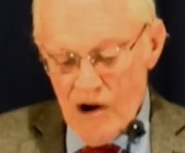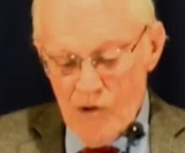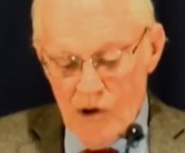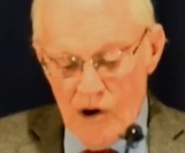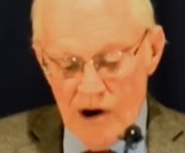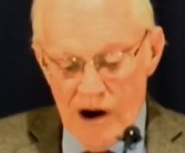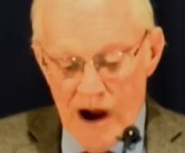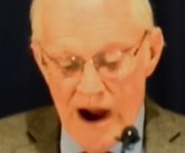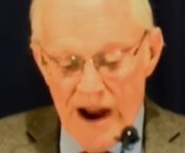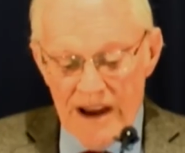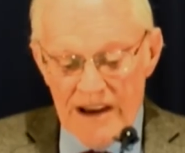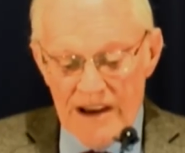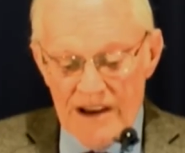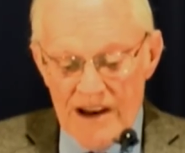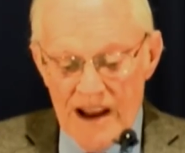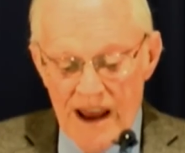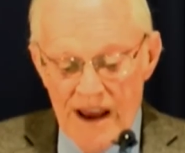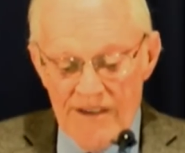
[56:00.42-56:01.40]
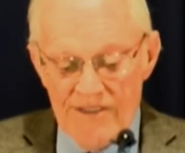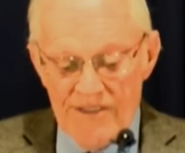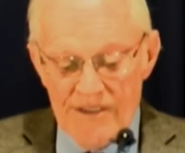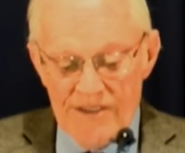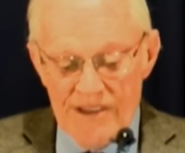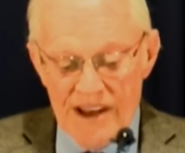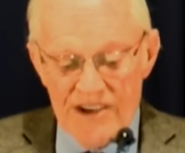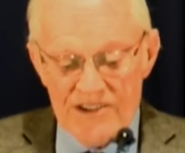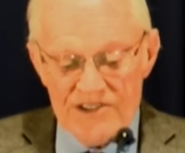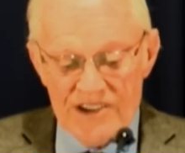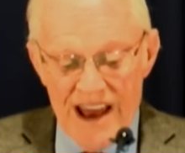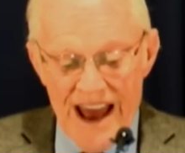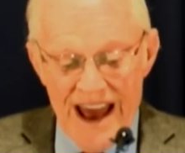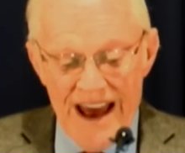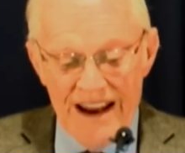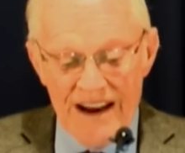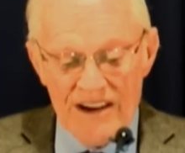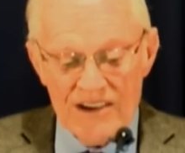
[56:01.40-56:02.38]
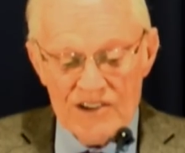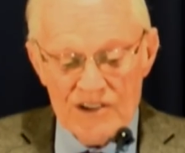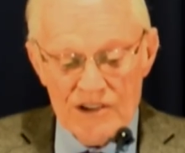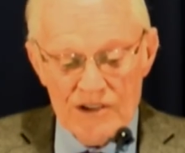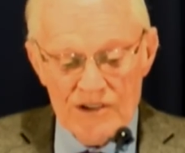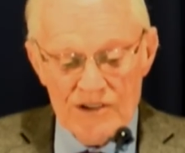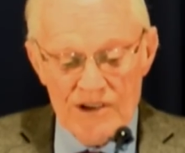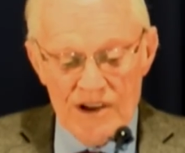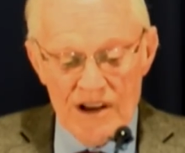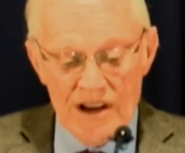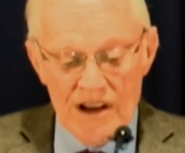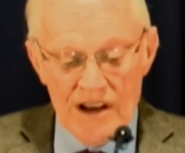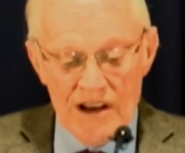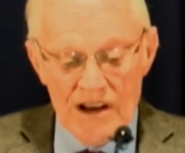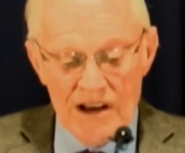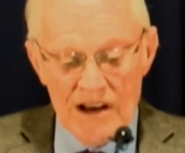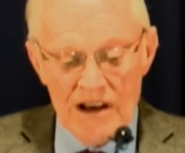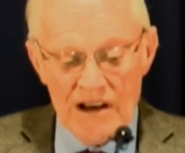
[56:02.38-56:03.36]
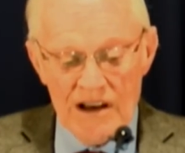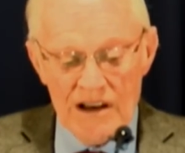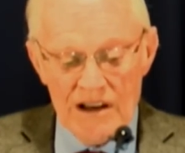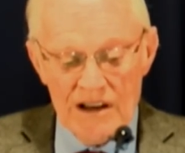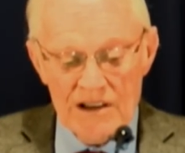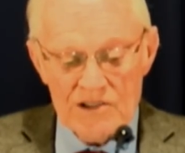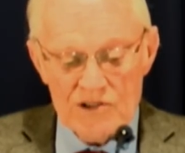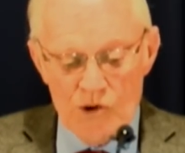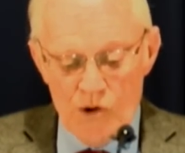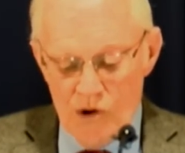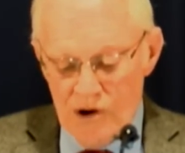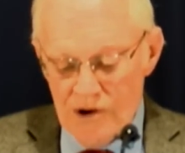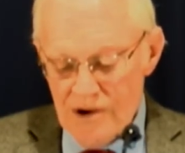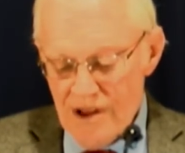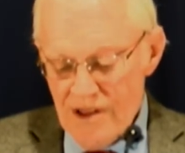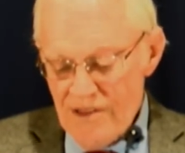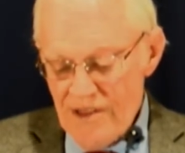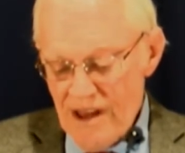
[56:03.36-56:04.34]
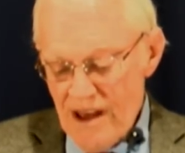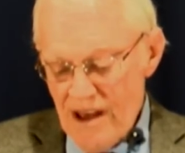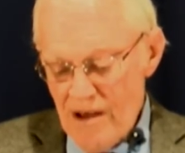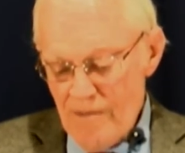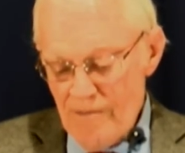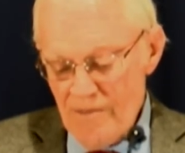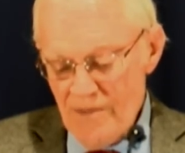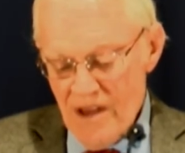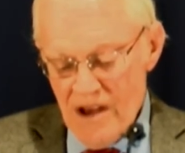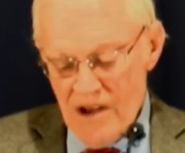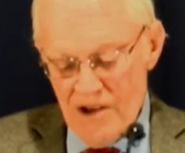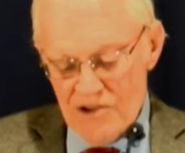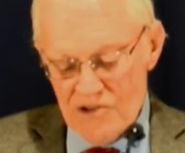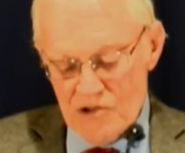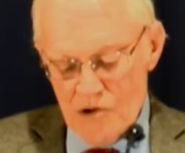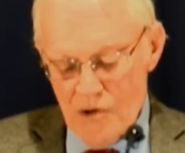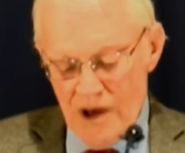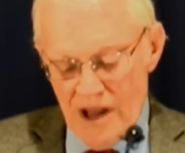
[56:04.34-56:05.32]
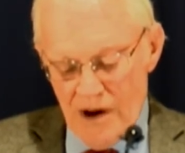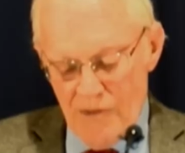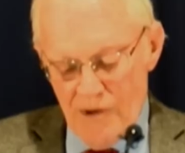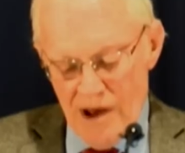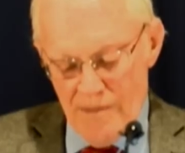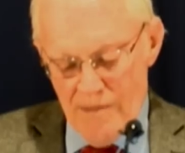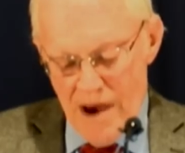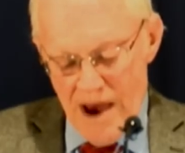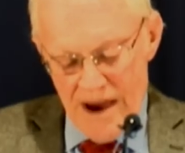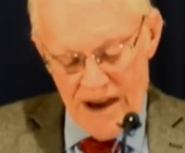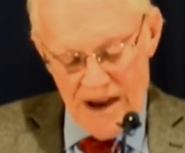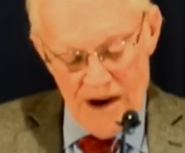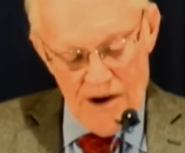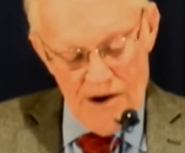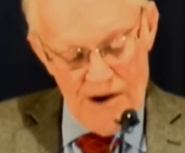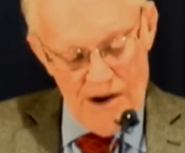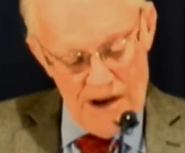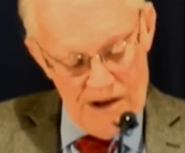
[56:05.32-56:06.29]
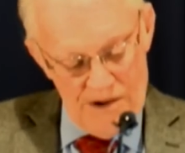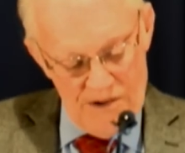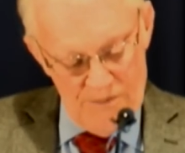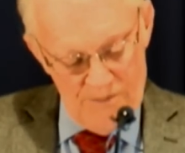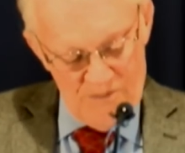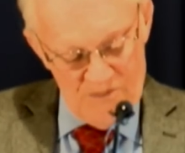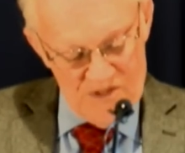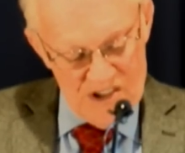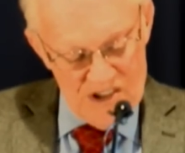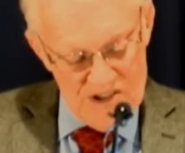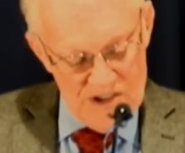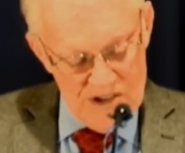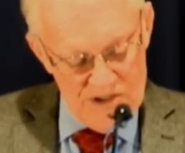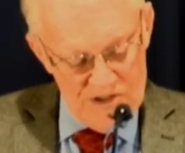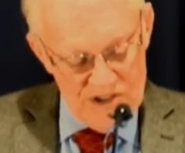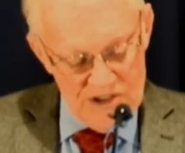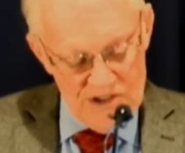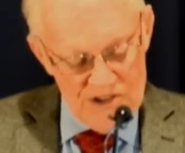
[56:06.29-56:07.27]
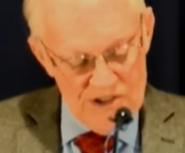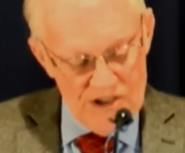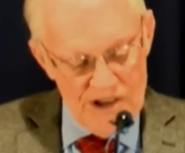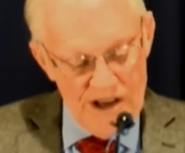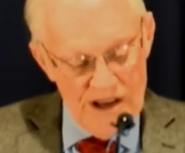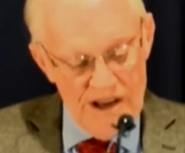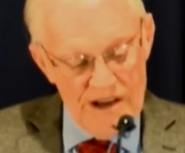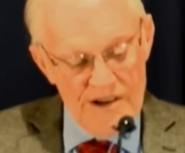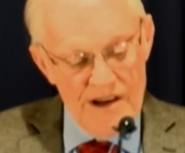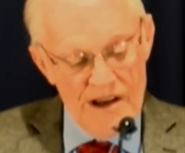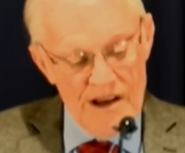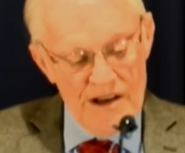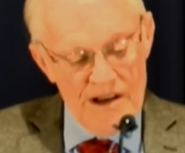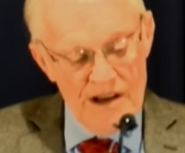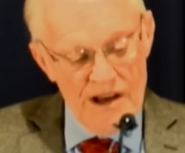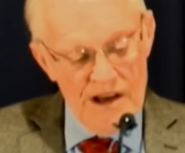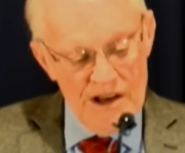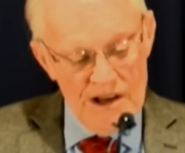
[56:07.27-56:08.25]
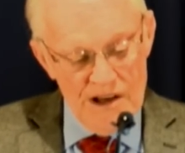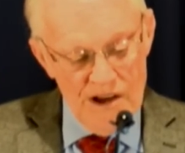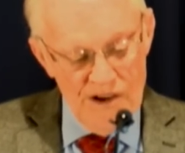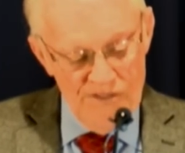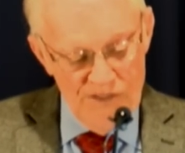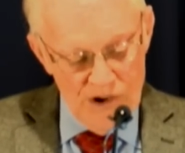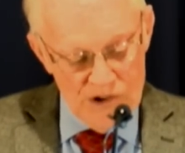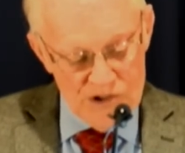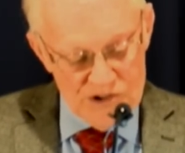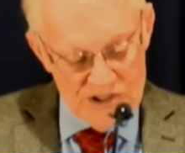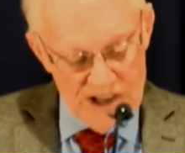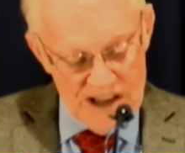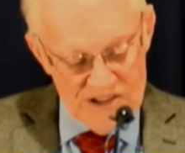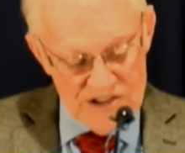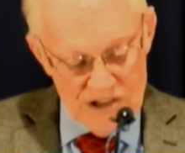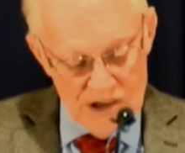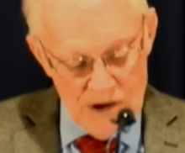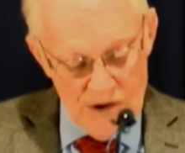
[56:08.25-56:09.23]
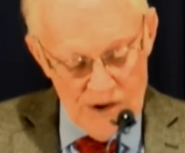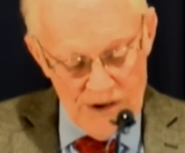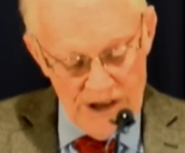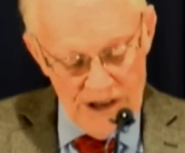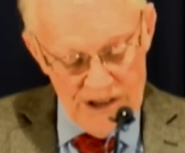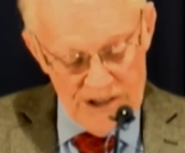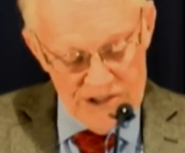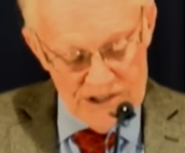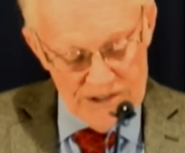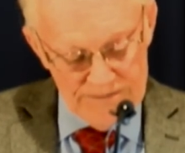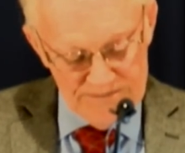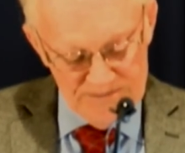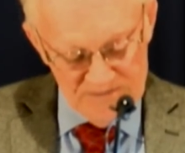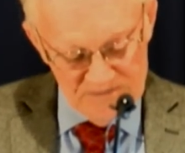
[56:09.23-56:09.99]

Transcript: where I could have this attitude uh, toward them. So anyway, back here in, in uh, First Thessalonians,